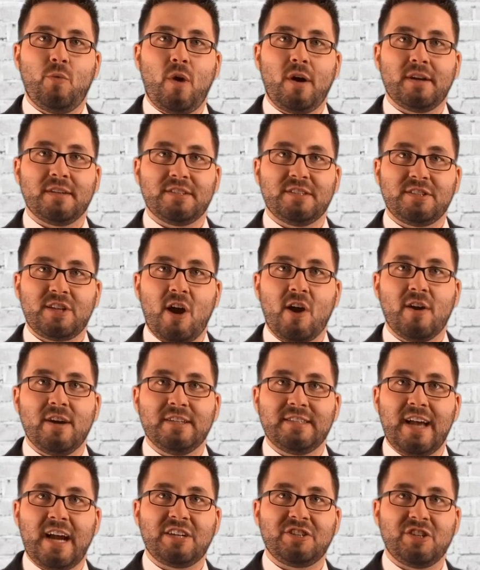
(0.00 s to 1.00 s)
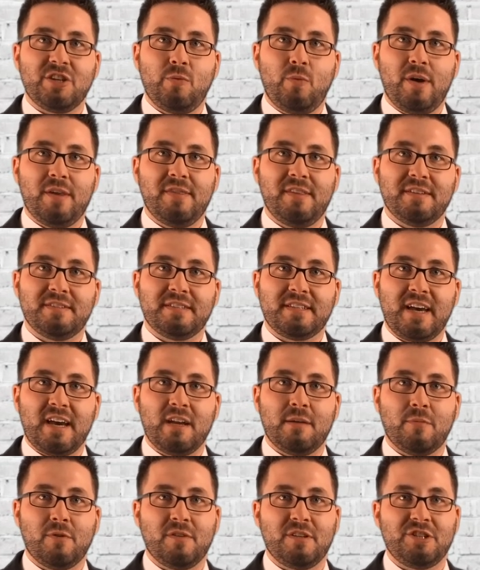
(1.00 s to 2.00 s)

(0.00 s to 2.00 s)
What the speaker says: you want to start is actually with the scuttum